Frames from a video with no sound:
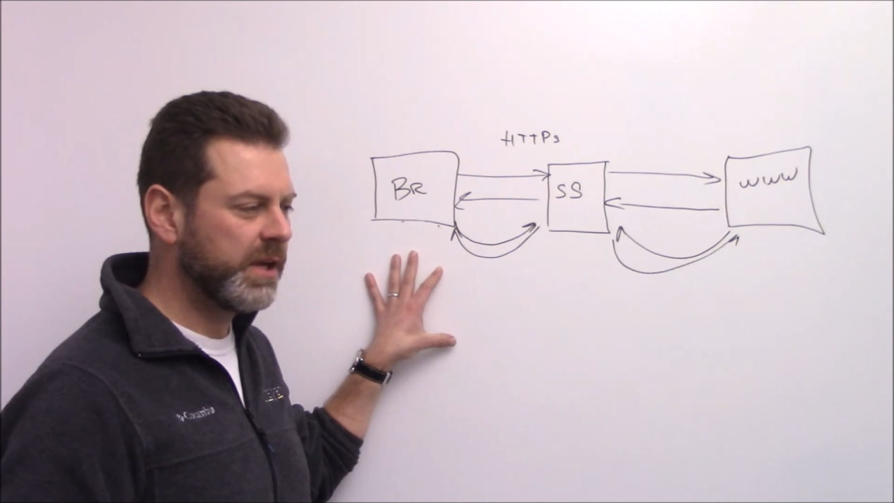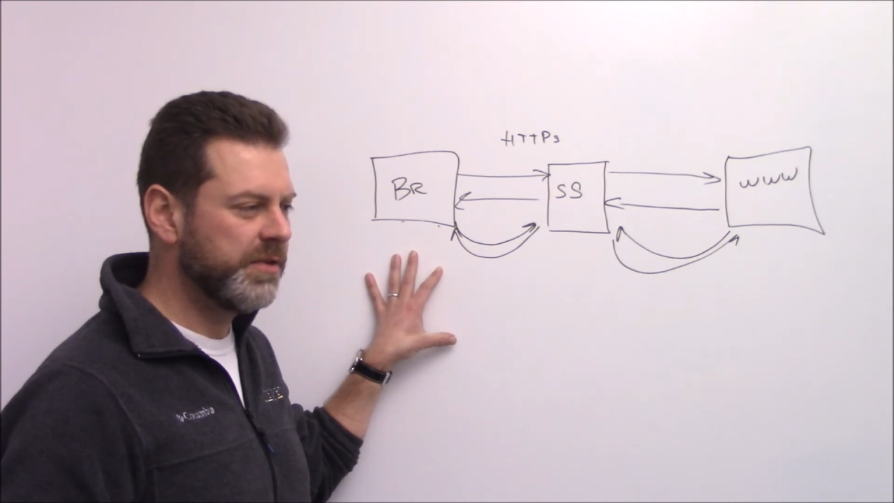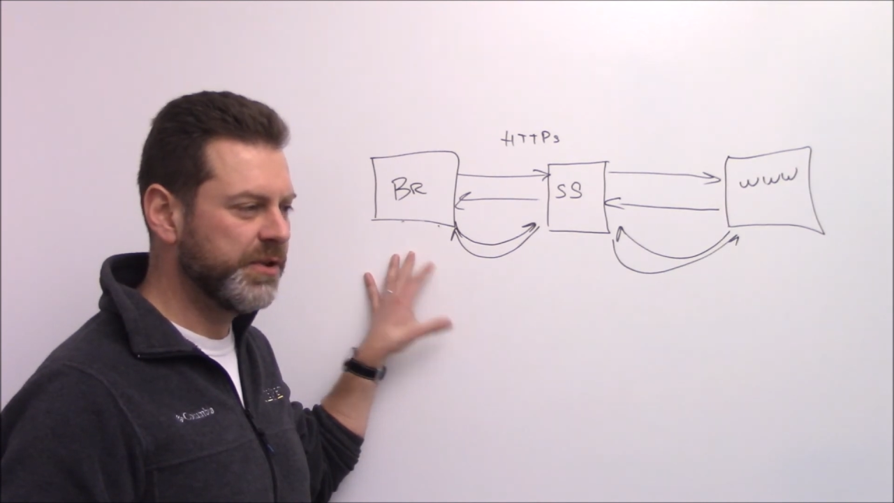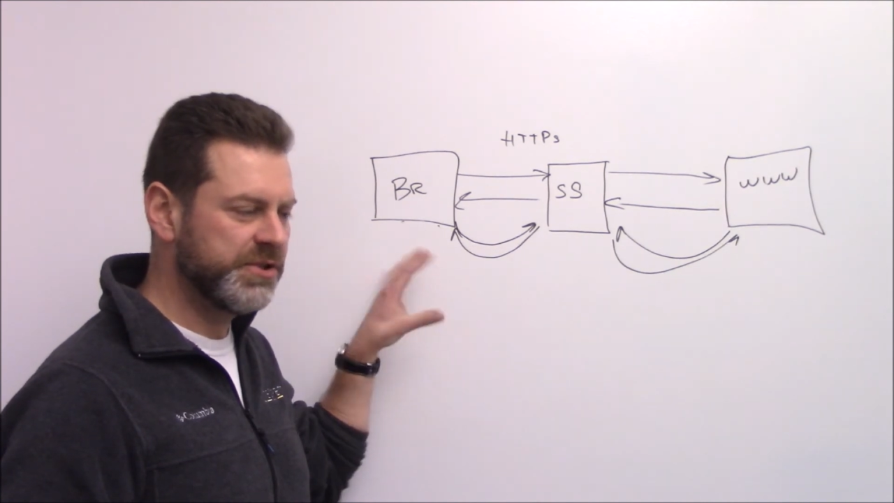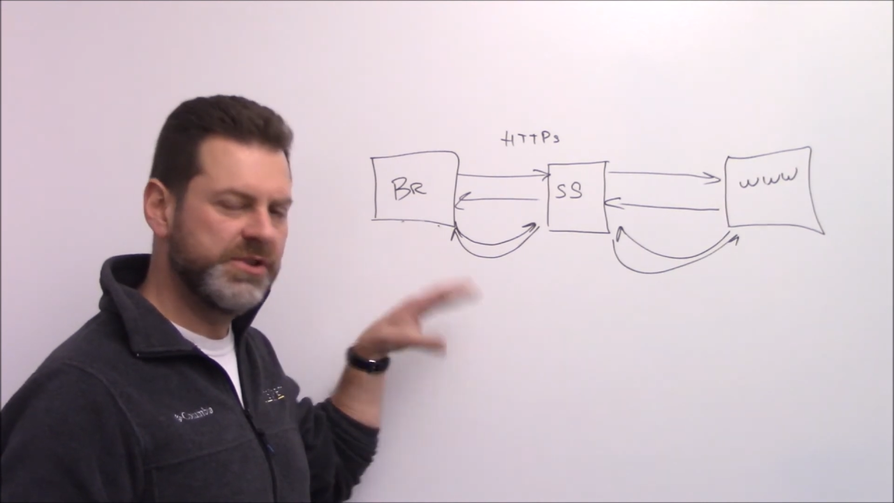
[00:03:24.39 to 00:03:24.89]

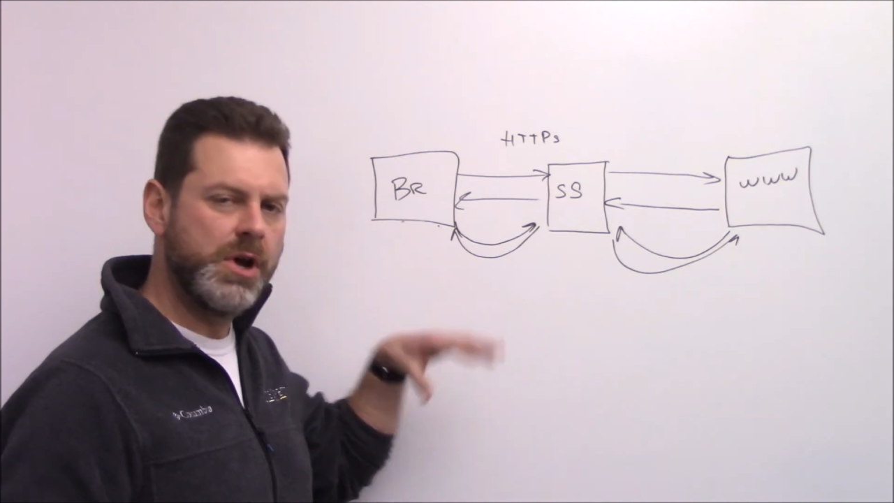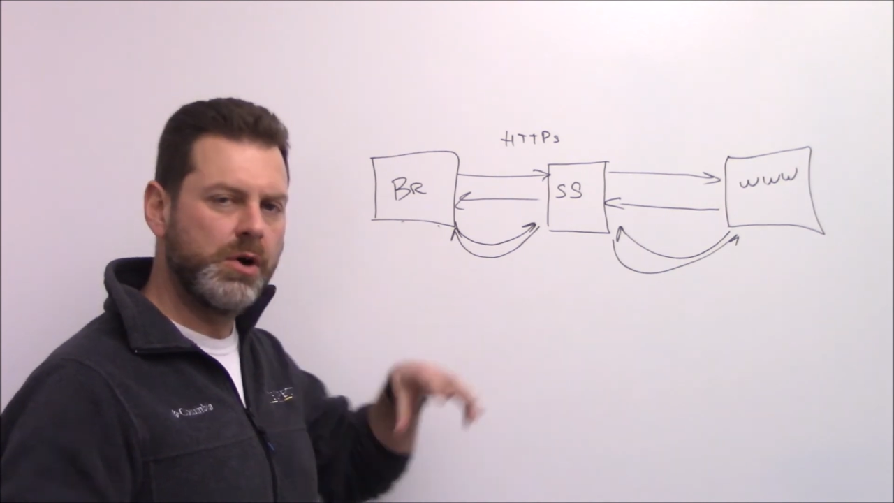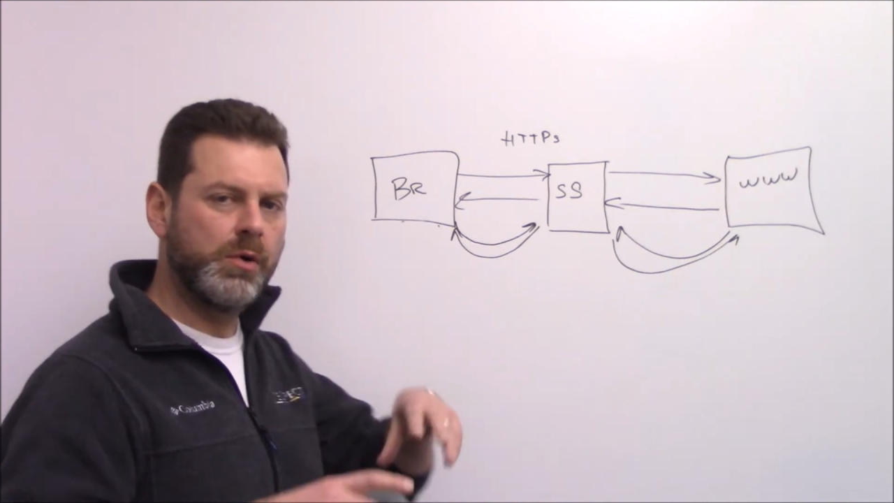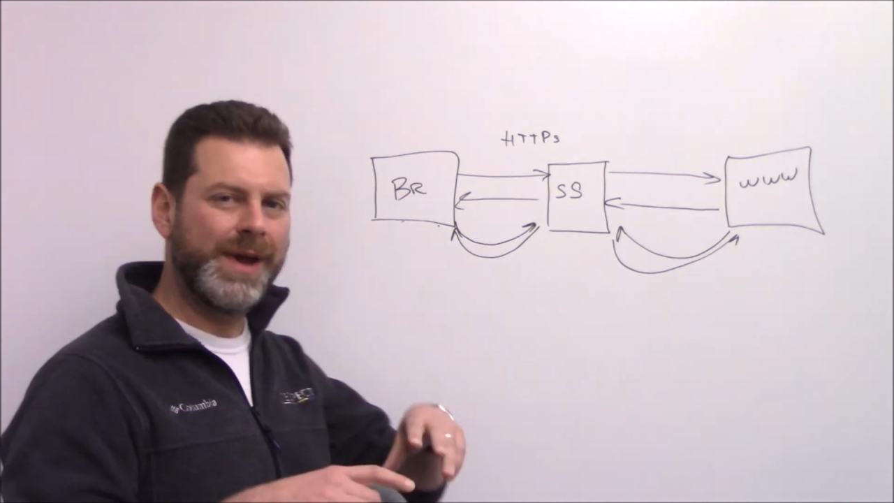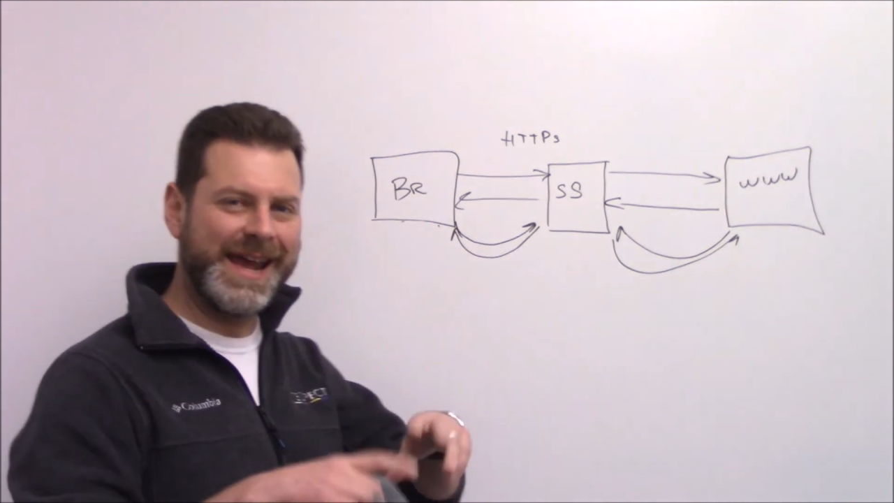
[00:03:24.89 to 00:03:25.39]
there's
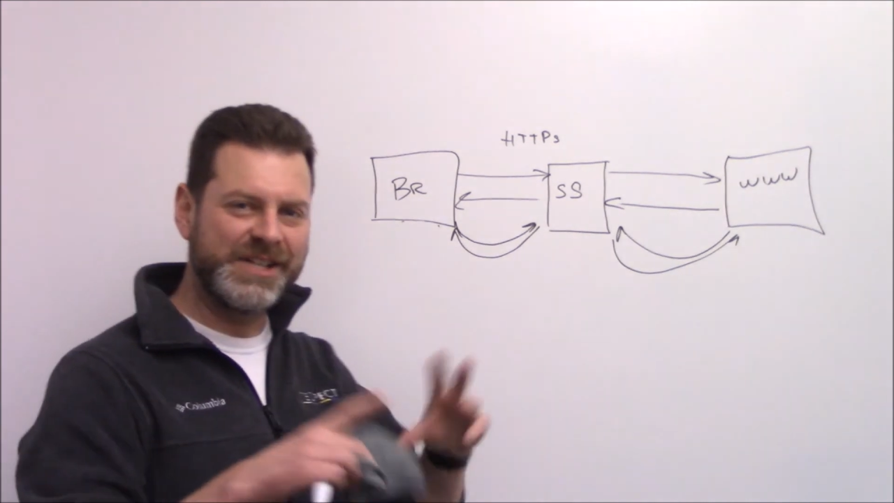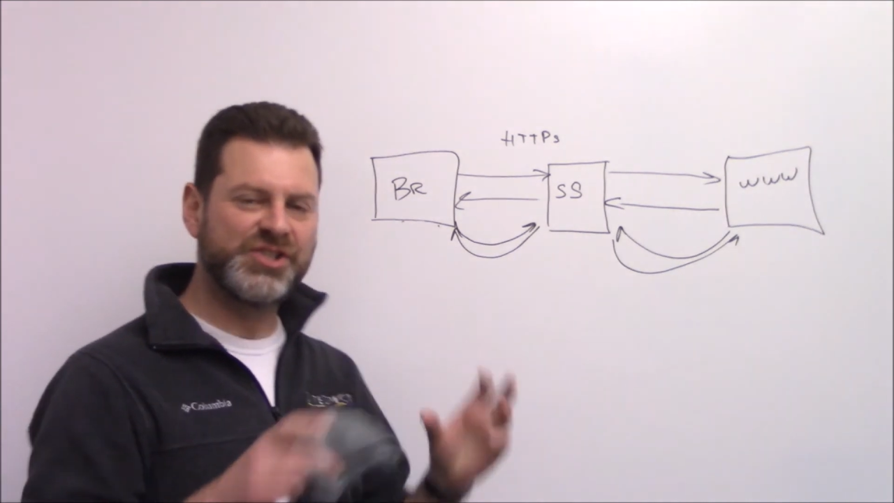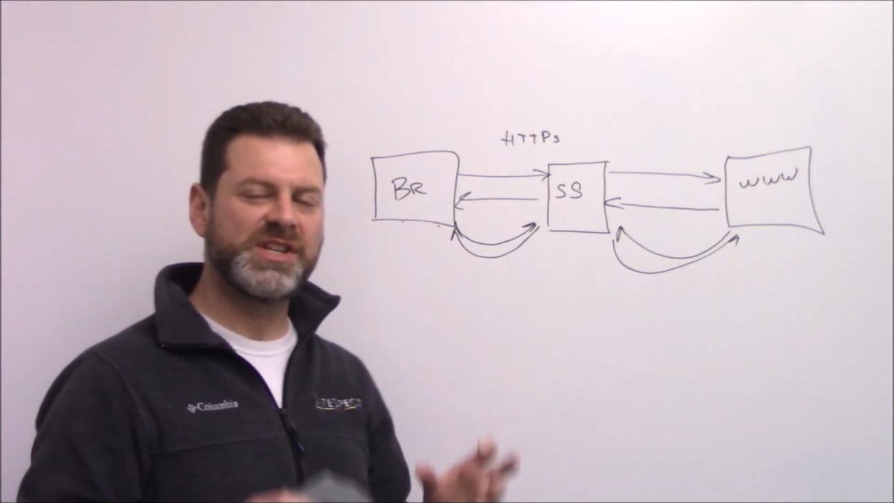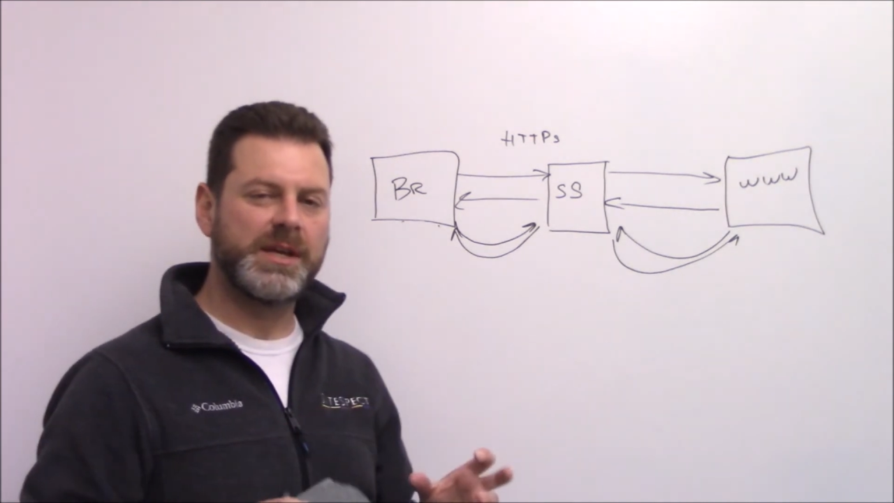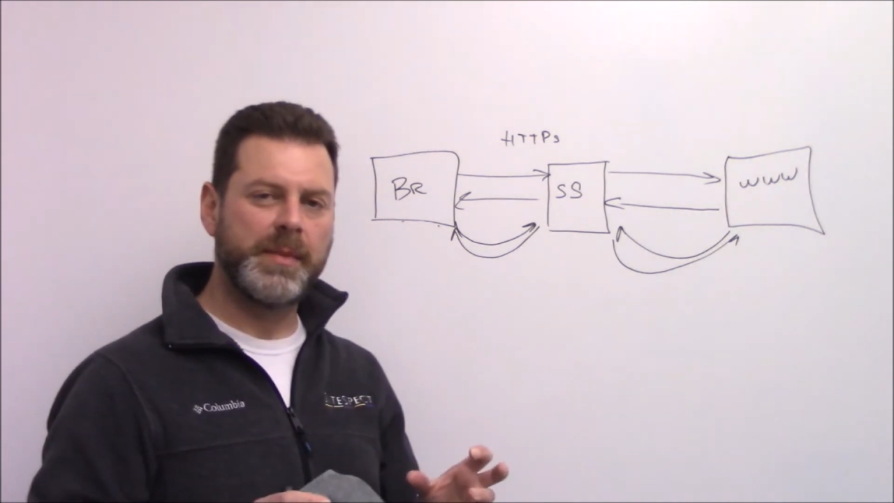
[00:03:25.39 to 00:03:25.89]
no
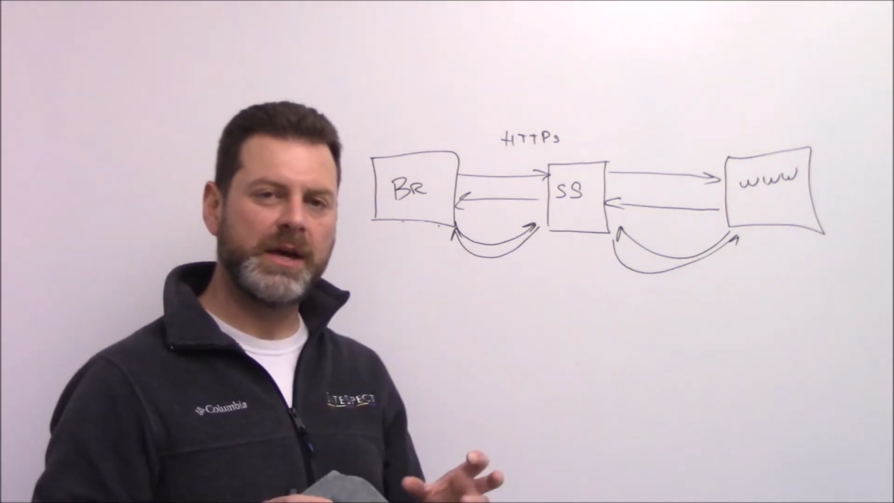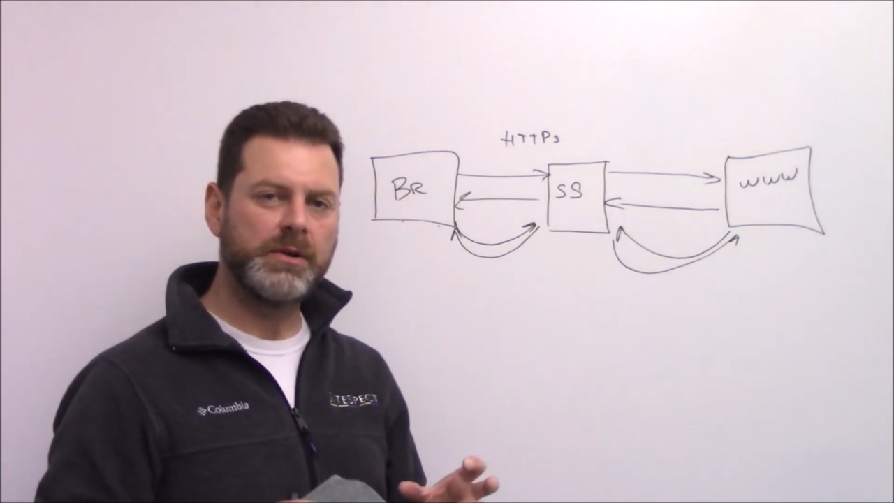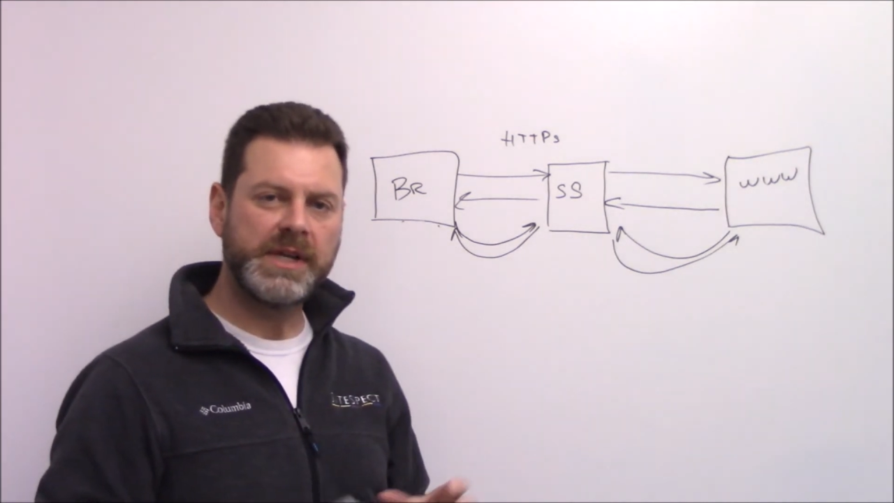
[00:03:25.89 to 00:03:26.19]
HTML